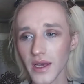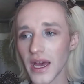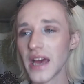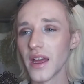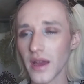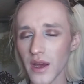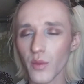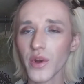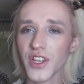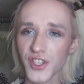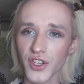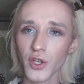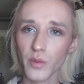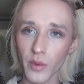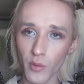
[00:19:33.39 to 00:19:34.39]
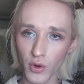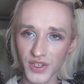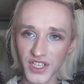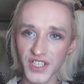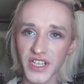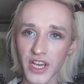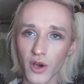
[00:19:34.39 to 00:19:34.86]
I went into a little bit more
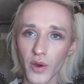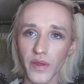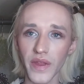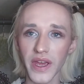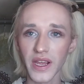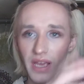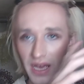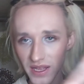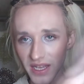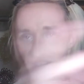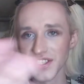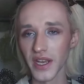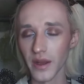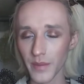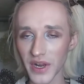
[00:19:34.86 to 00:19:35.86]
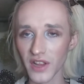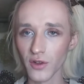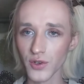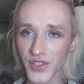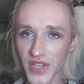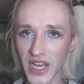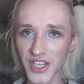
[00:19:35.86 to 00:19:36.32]
detail, and like I said, I made a
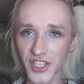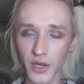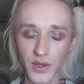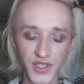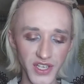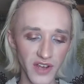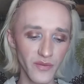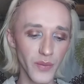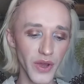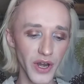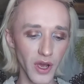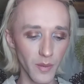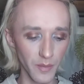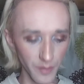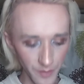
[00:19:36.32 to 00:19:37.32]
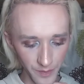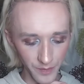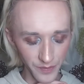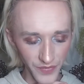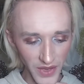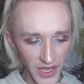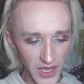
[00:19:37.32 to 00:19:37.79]
little slideshow and stuff, but
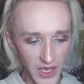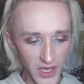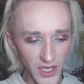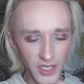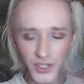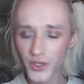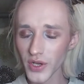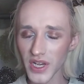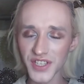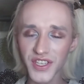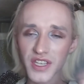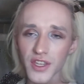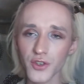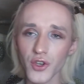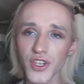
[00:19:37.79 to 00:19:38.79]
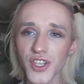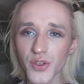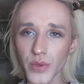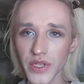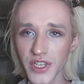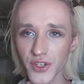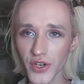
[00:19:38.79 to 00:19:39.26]
do you guys think that Trisha's
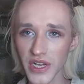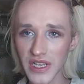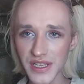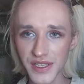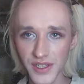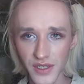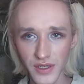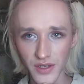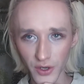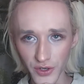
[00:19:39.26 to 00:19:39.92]
really trans?